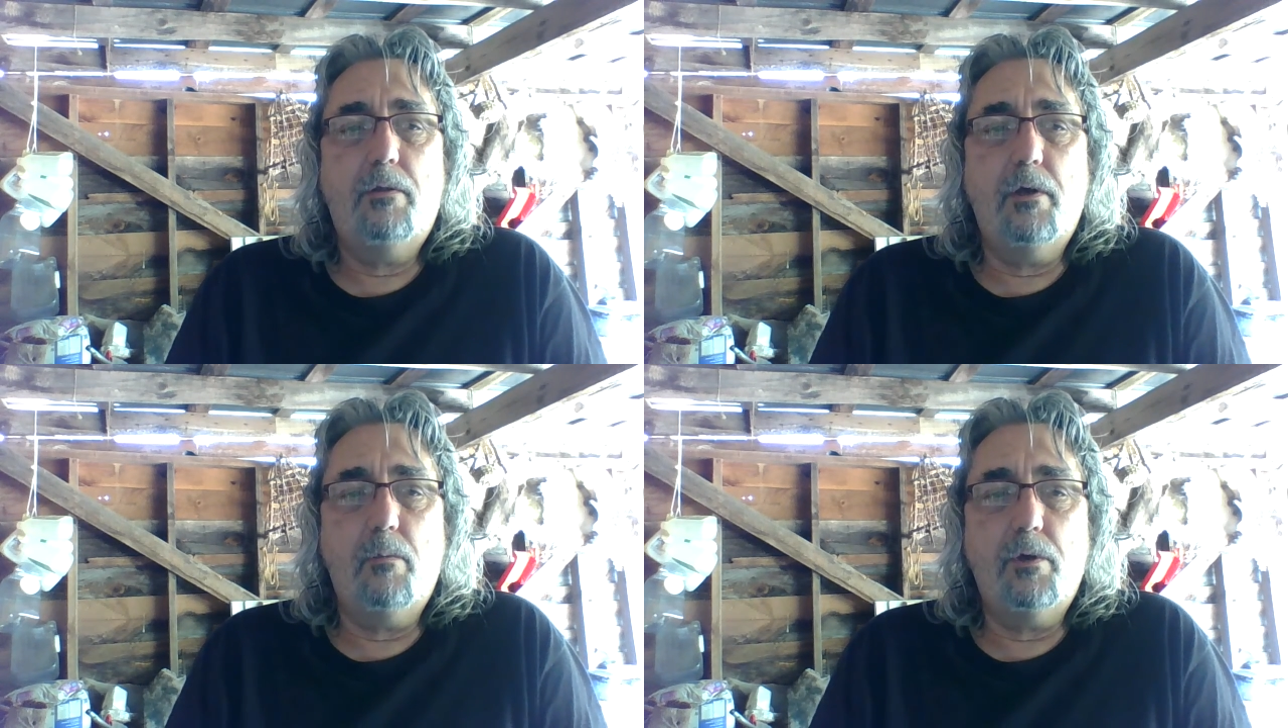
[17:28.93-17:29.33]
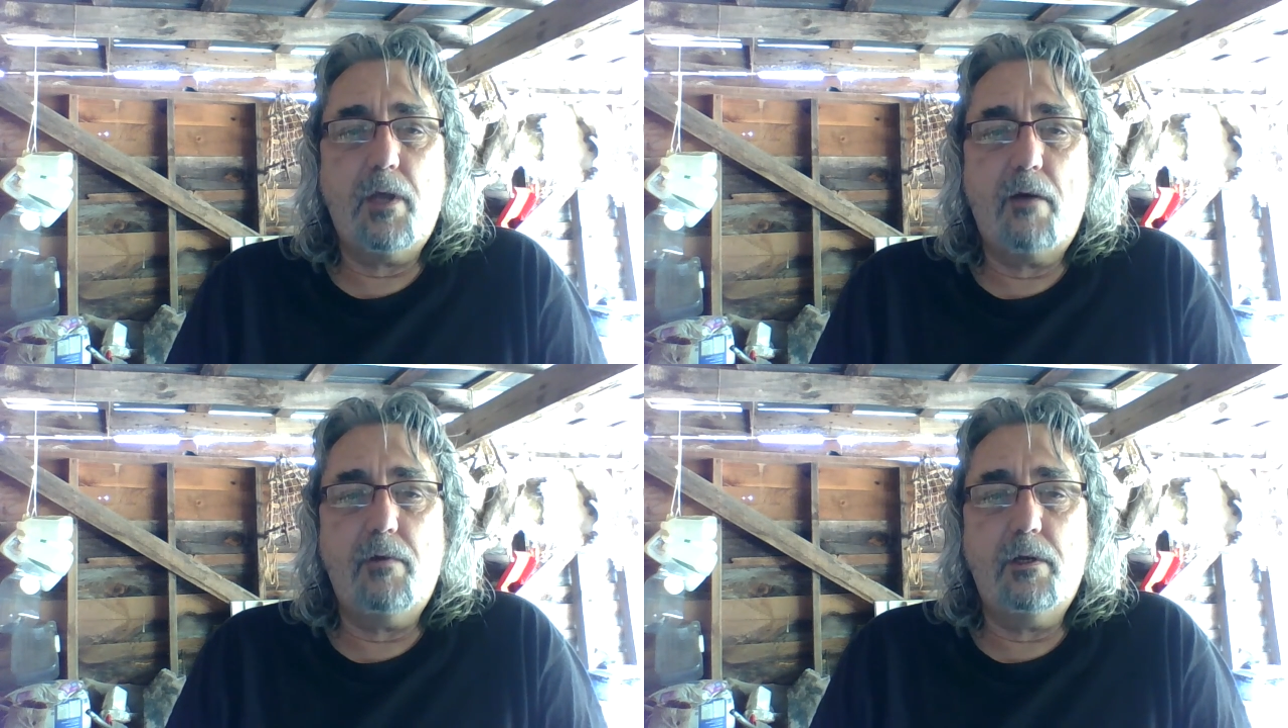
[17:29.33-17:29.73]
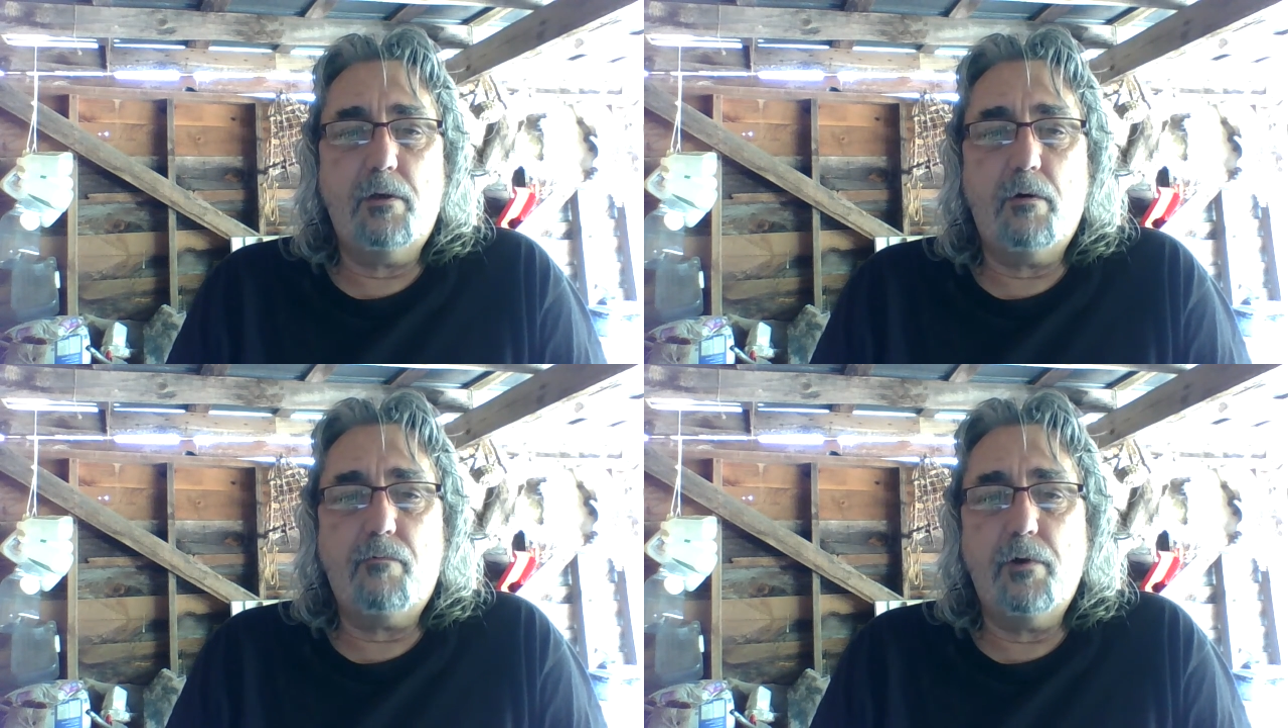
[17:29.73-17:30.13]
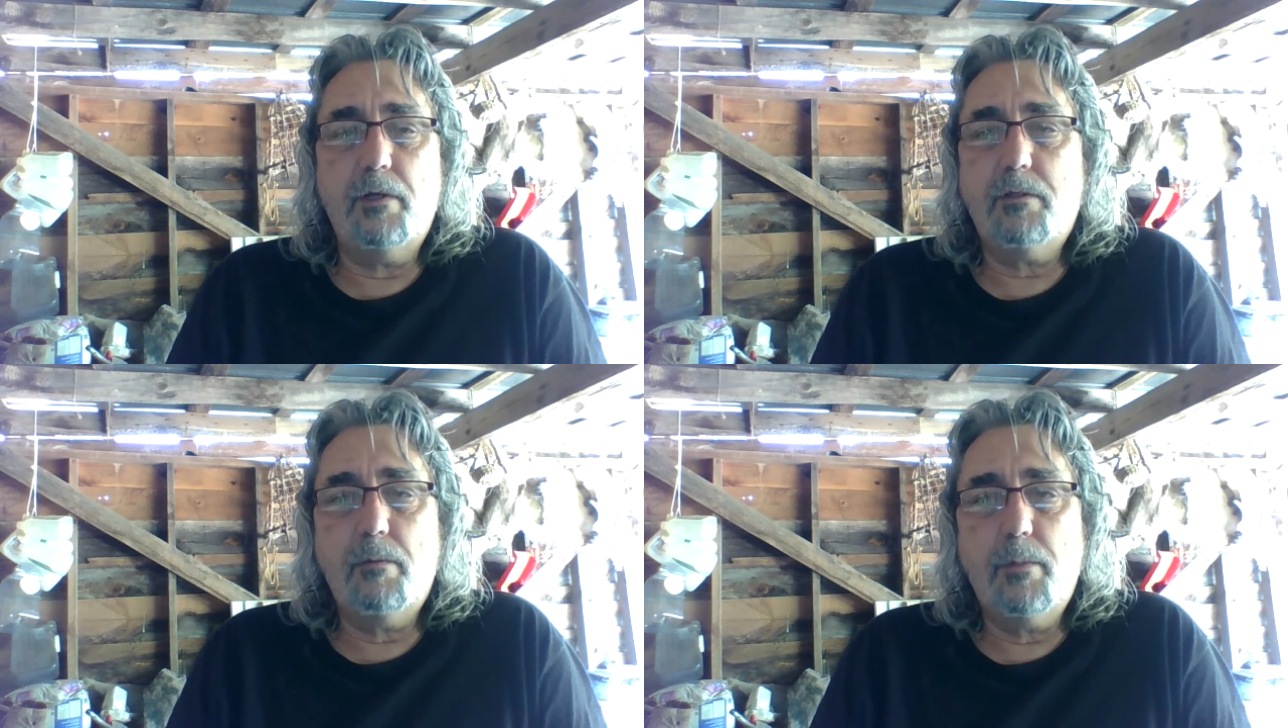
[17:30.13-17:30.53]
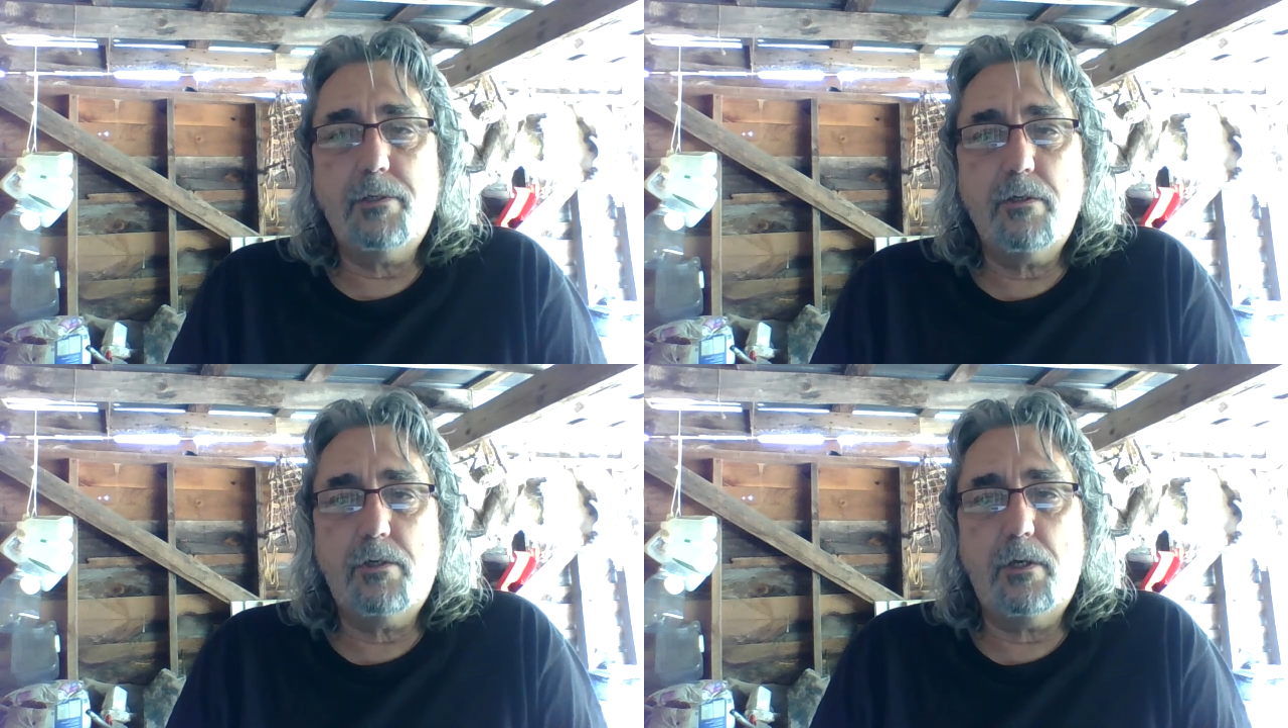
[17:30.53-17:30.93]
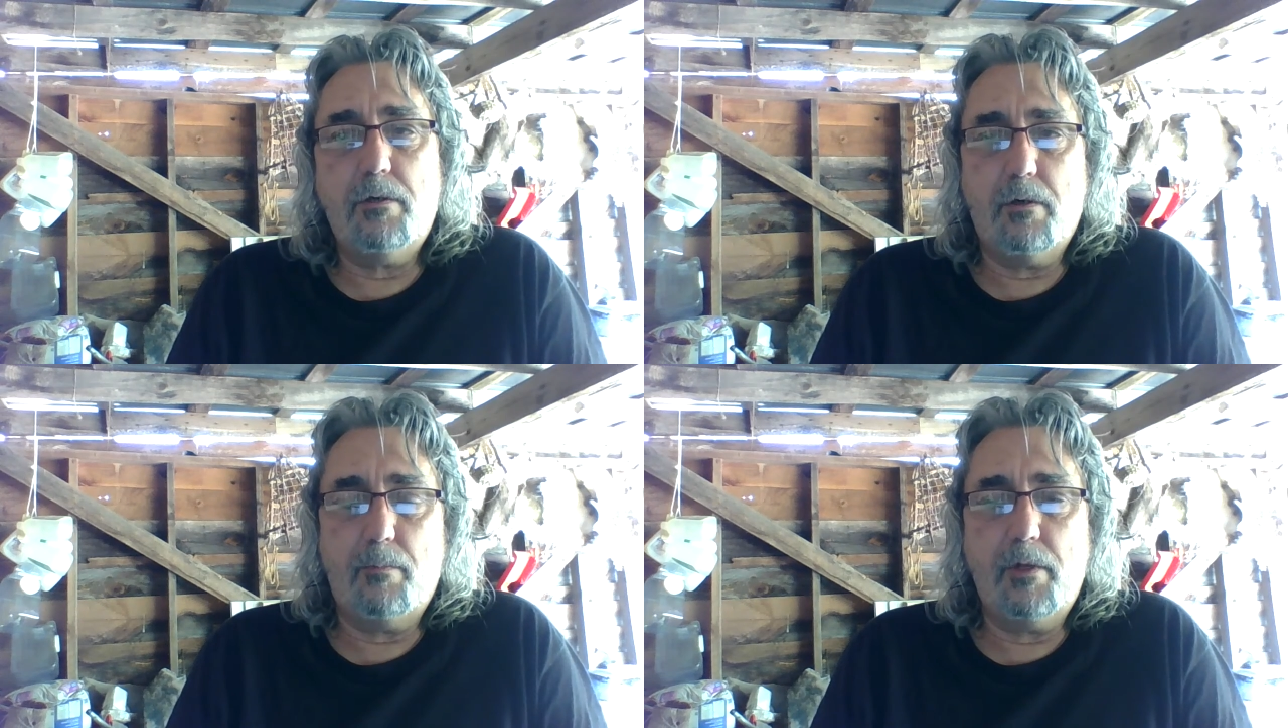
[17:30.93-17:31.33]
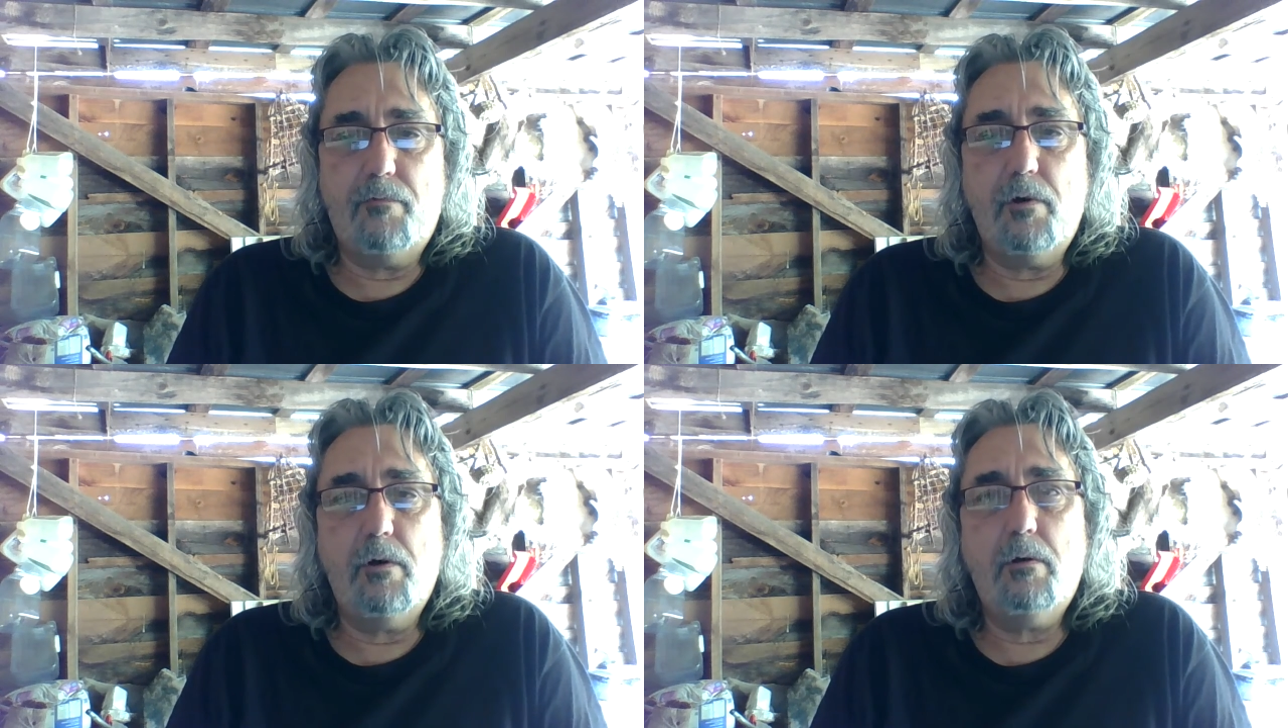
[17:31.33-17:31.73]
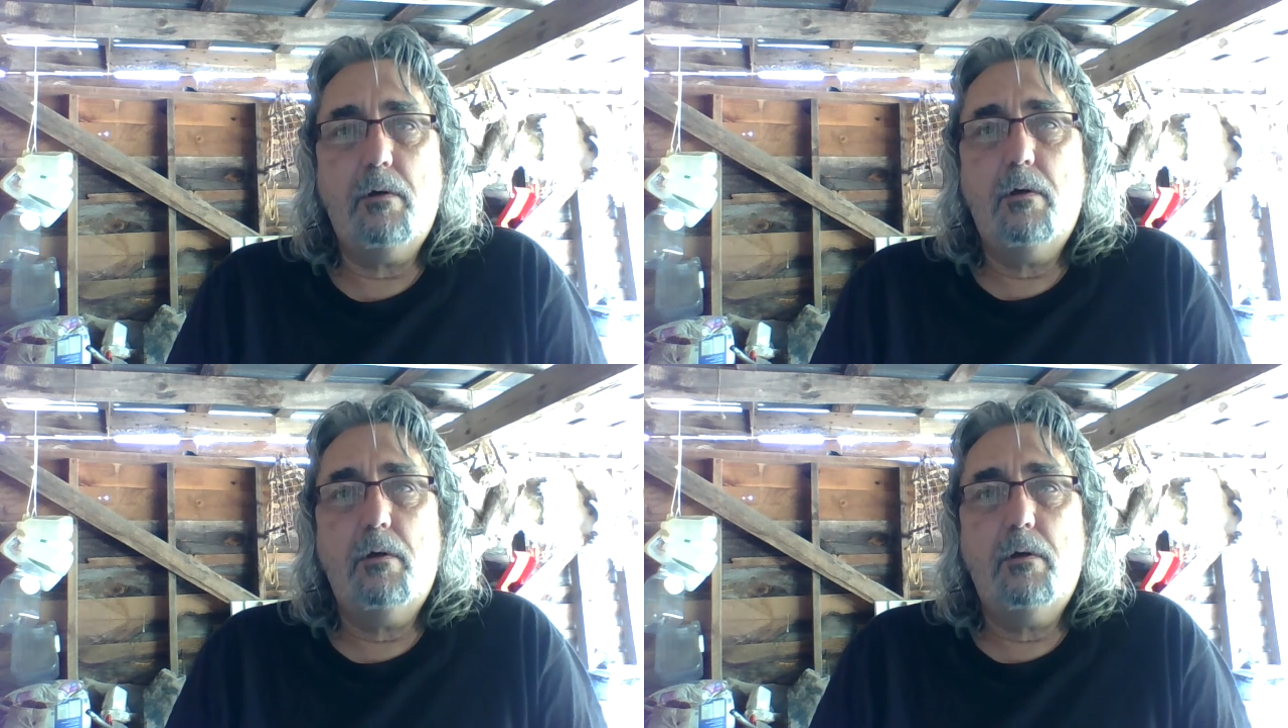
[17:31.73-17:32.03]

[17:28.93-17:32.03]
them with having adult friends that are missing gender. I mean, if you're